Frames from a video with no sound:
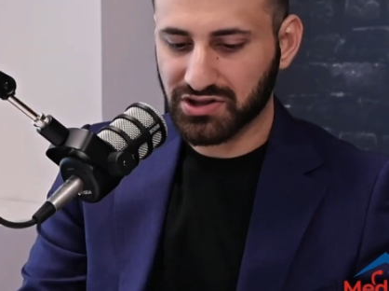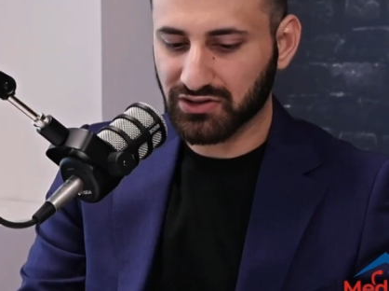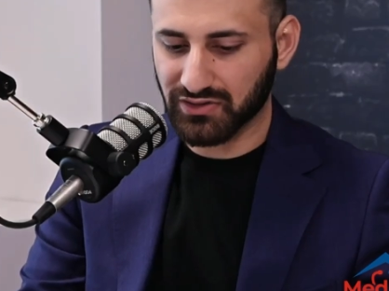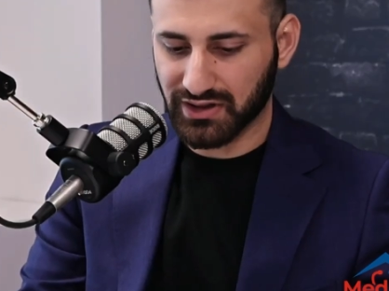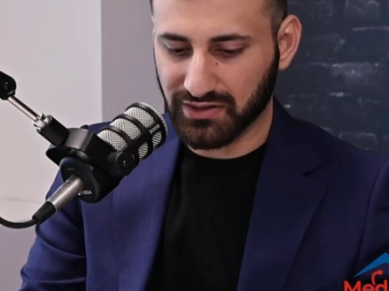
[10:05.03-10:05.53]

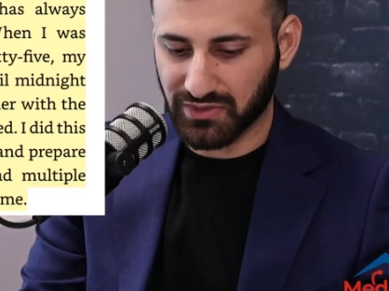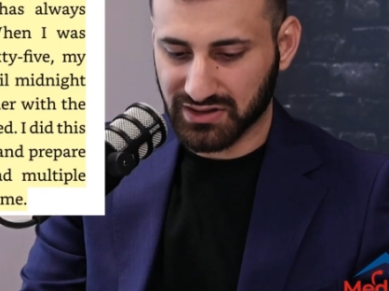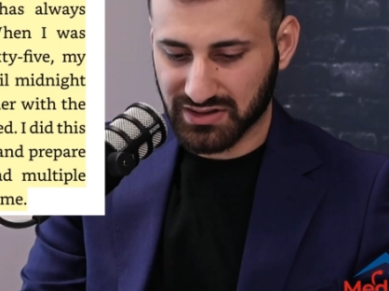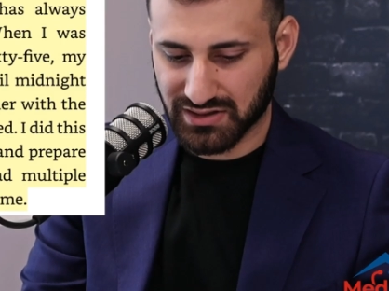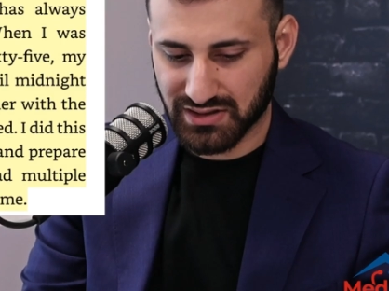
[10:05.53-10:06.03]
degree, my
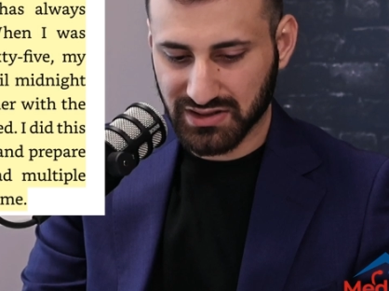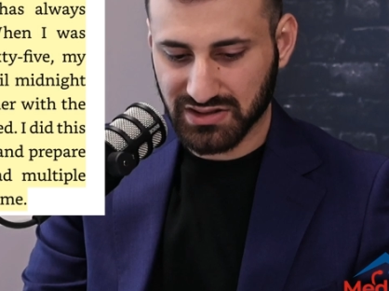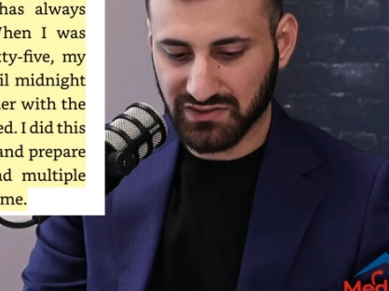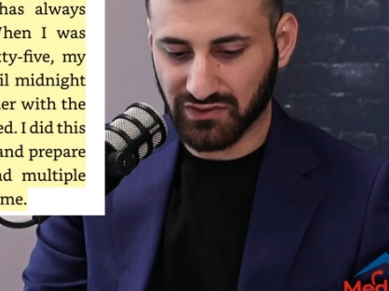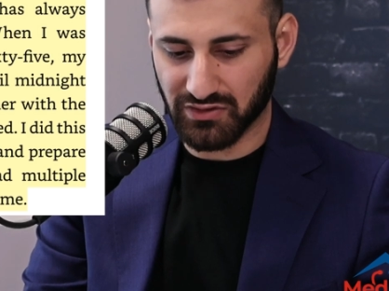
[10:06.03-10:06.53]

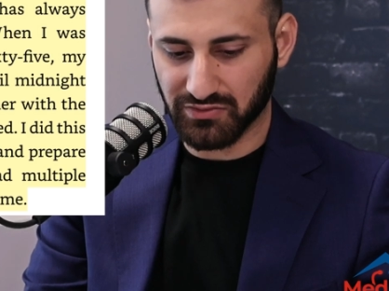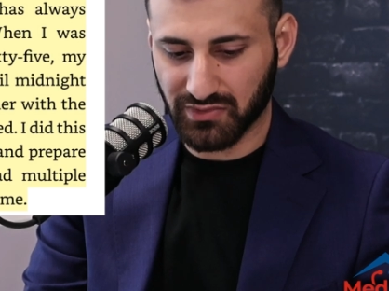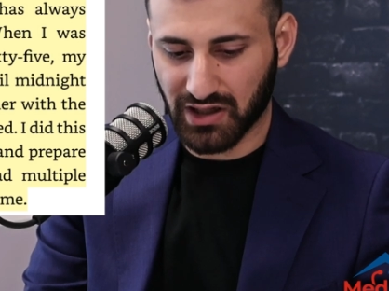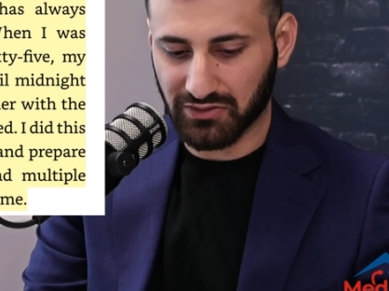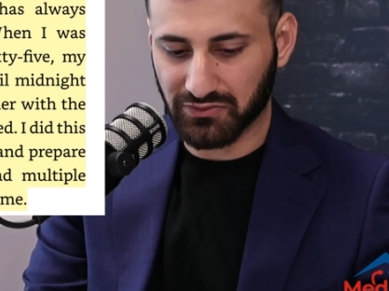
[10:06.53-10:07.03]
success is from
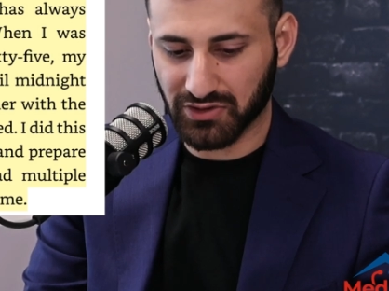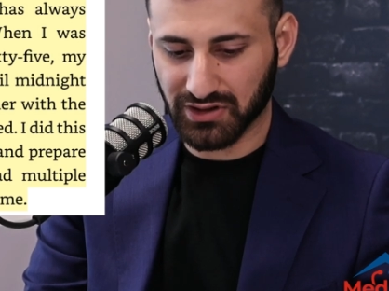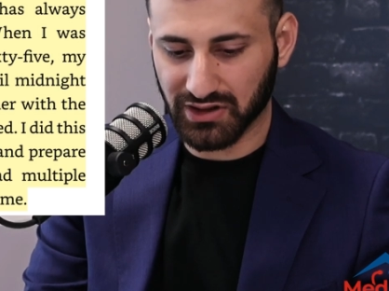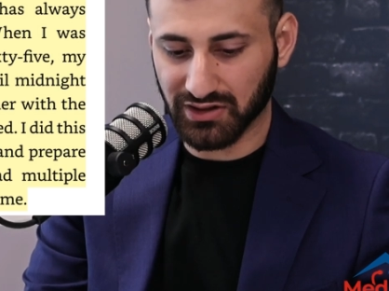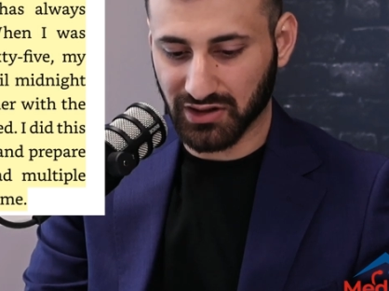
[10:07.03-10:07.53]

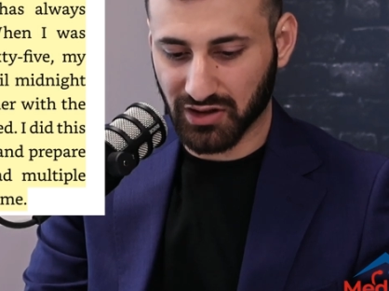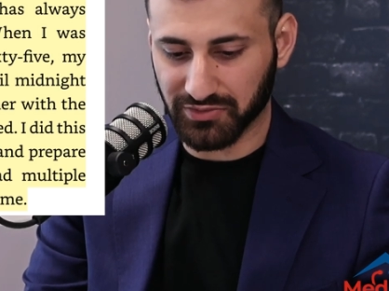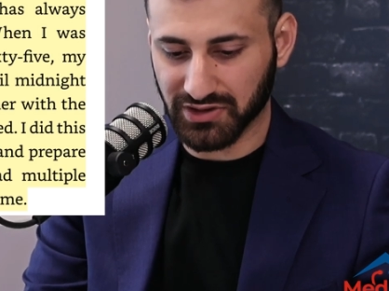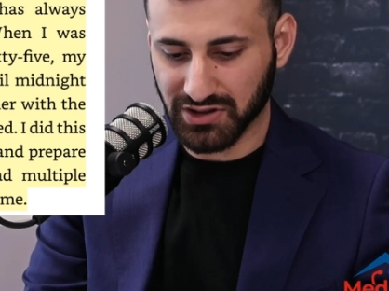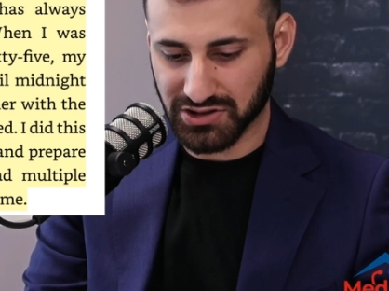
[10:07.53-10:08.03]
outworking the
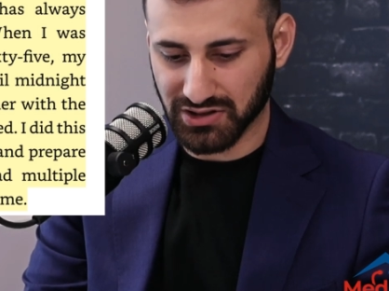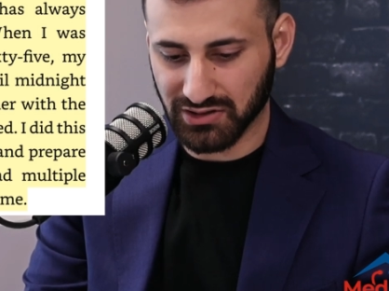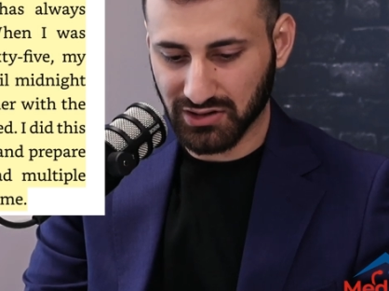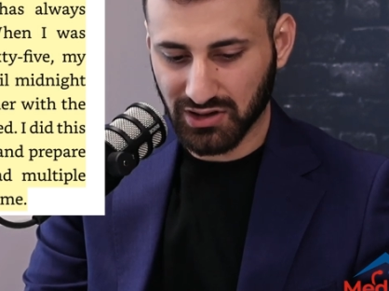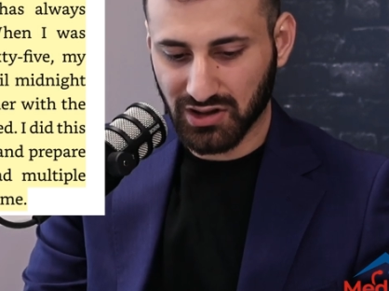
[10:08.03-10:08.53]
competition.